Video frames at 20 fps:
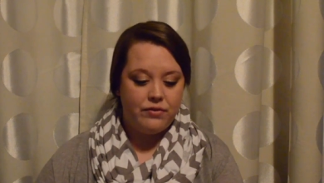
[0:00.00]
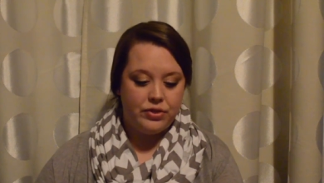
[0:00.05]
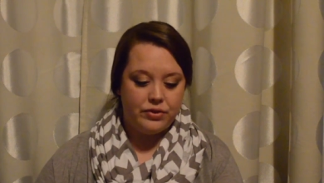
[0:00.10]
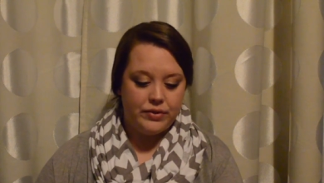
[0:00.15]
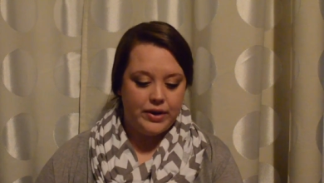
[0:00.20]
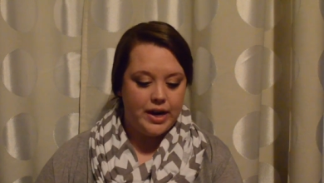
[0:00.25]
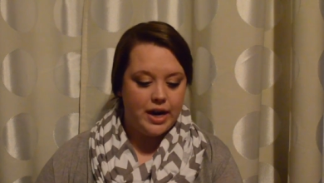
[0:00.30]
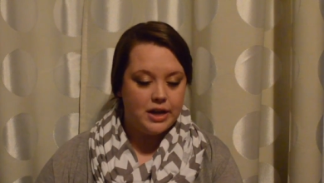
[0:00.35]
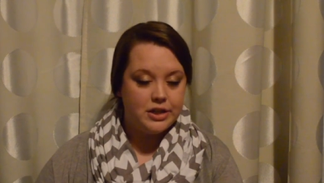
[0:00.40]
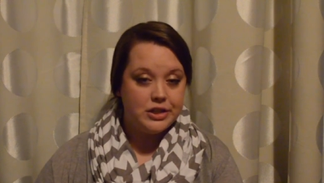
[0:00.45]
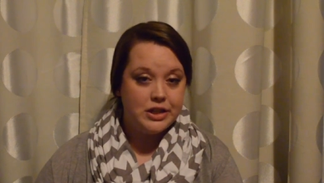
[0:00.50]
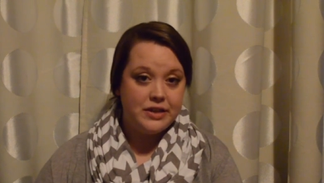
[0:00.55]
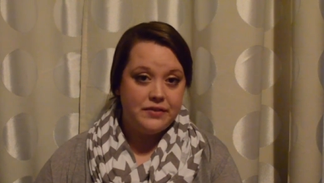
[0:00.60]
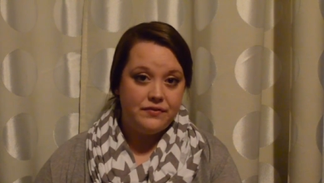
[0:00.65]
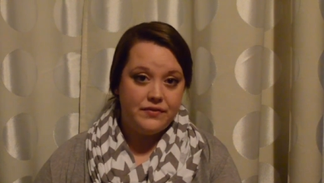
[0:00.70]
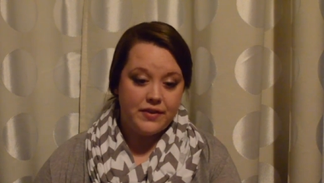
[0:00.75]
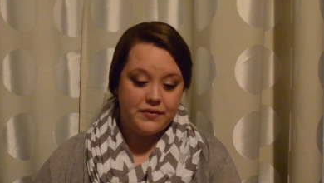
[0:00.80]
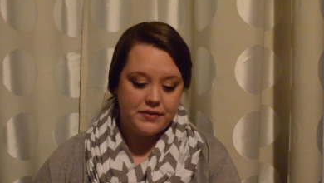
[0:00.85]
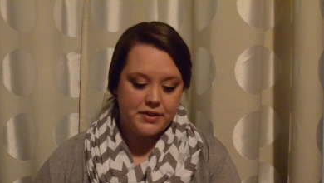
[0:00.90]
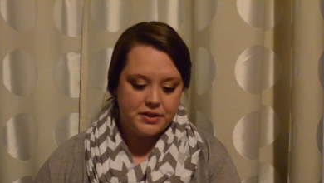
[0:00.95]

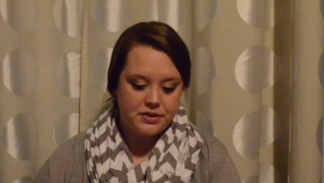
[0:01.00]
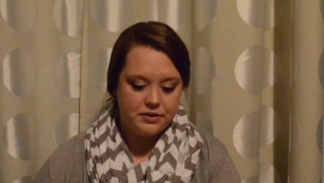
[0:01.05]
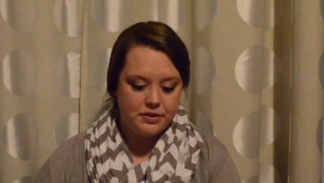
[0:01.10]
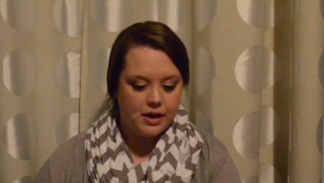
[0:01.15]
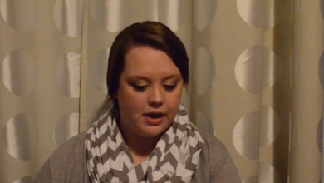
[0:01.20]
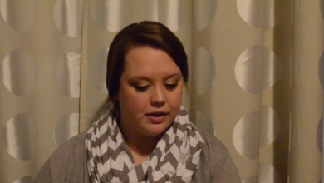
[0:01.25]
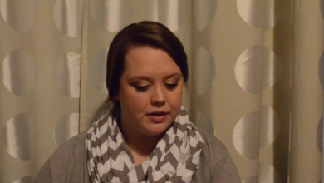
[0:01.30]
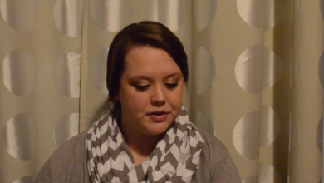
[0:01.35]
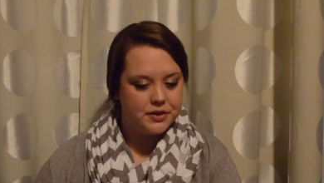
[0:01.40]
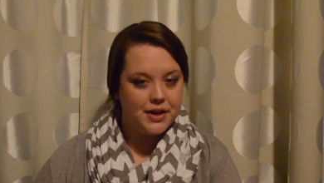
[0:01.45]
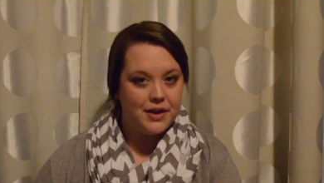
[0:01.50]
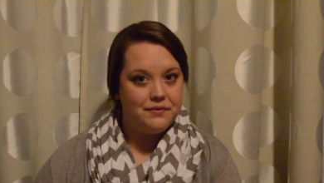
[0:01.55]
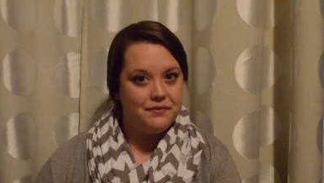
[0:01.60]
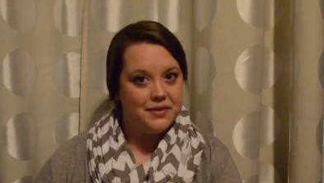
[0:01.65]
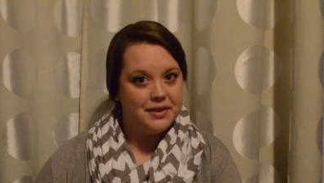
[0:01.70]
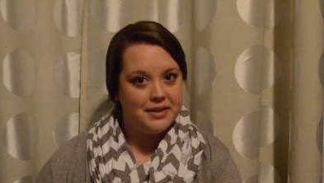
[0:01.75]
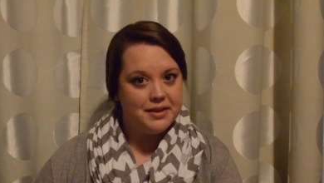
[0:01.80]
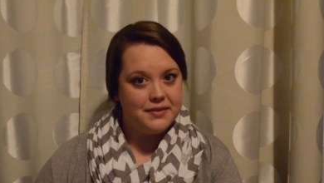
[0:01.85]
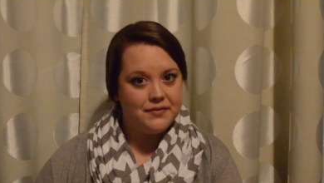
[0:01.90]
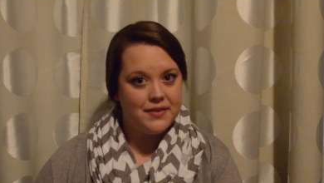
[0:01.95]

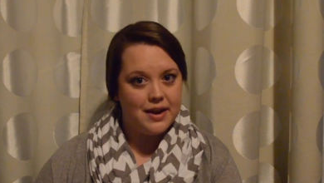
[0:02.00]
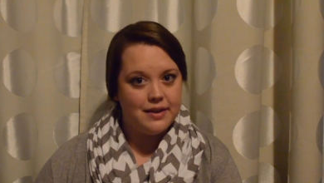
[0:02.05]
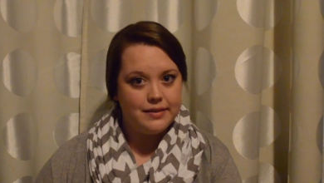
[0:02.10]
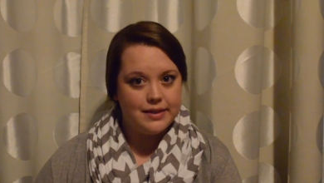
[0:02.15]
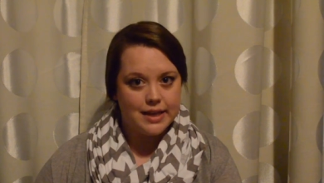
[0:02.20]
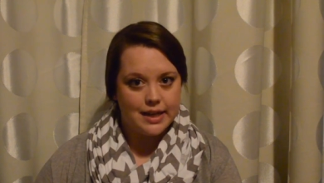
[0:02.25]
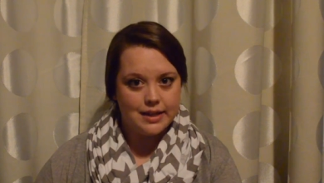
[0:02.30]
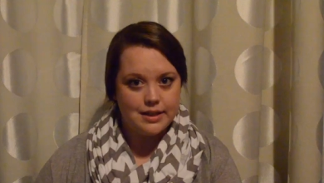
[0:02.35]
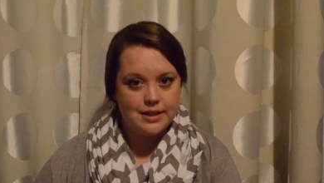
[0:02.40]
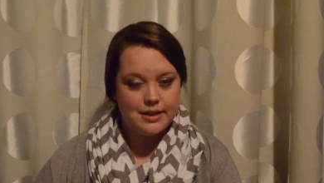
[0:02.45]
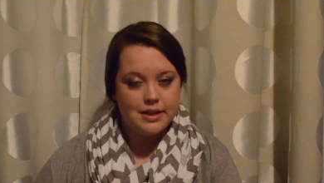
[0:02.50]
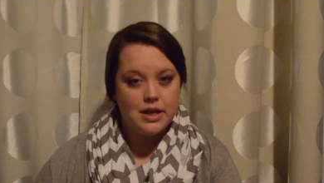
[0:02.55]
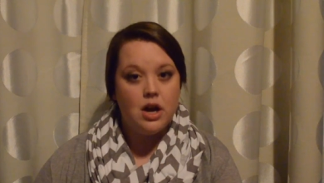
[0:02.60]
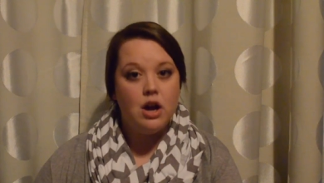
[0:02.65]
$352.55